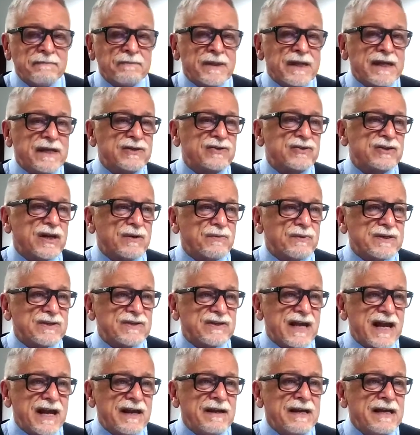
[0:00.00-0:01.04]
It, shall we
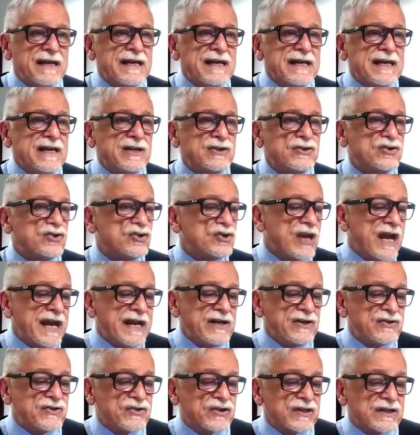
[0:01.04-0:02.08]
say, it
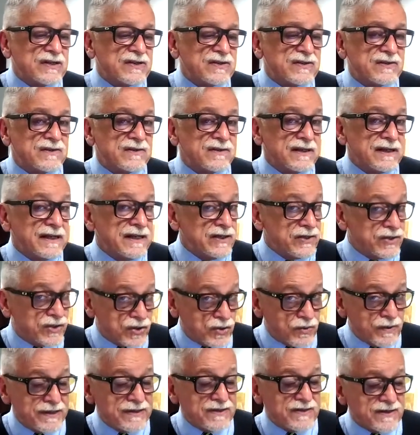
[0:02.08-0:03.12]
changes
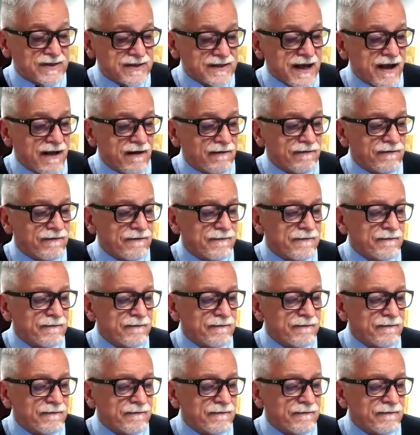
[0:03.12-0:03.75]
into itself.